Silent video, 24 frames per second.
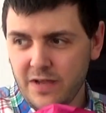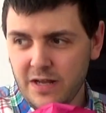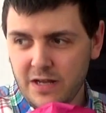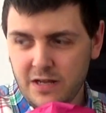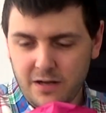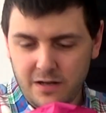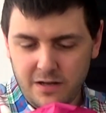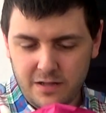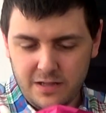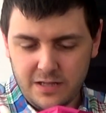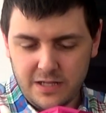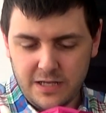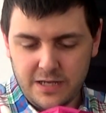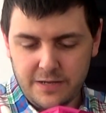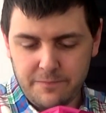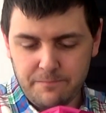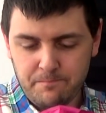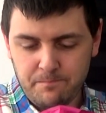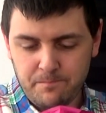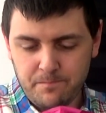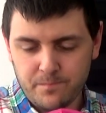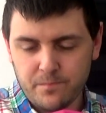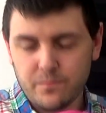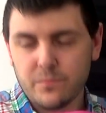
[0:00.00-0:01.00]
I think
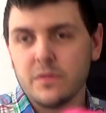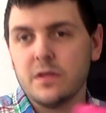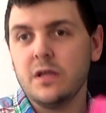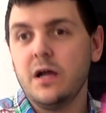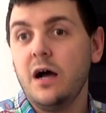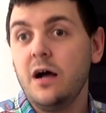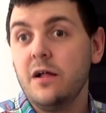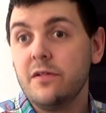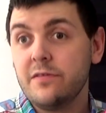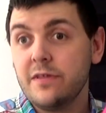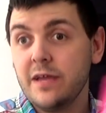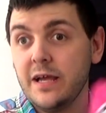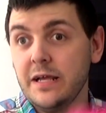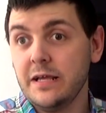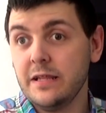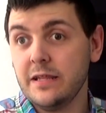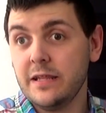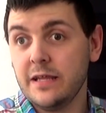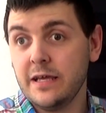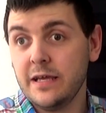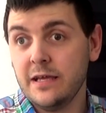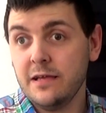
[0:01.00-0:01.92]
I'll take